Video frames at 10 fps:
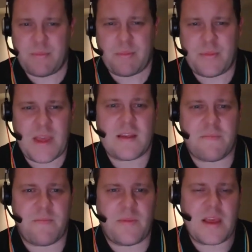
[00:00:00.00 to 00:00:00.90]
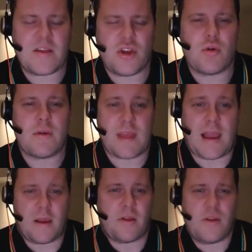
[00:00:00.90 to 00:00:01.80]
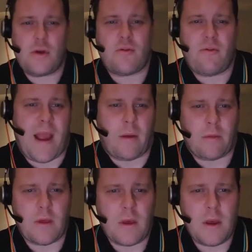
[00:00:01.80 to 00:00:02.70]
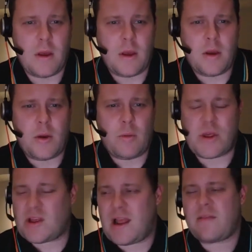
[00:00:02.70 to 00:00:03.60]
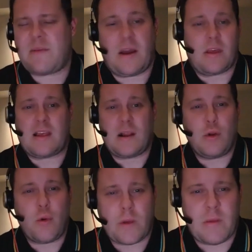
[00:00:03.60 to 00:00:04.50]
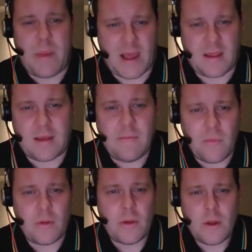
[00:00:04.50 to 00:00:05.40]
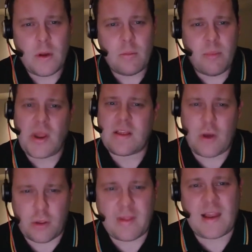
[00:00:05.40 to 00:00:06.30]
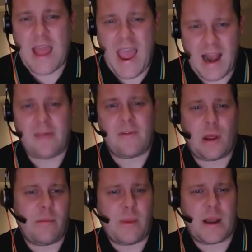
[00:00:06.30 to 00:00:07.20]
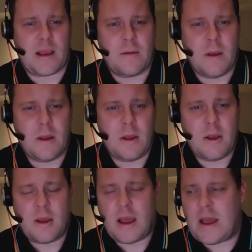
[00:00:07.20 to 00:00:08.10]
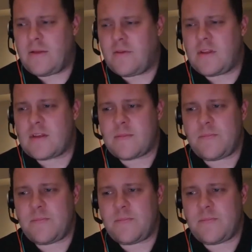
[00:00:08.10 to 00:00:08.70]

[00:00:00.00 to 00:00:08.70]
this new ground, which, let's be honest, it looks amazing, but it's costing a hell of a lot of money. And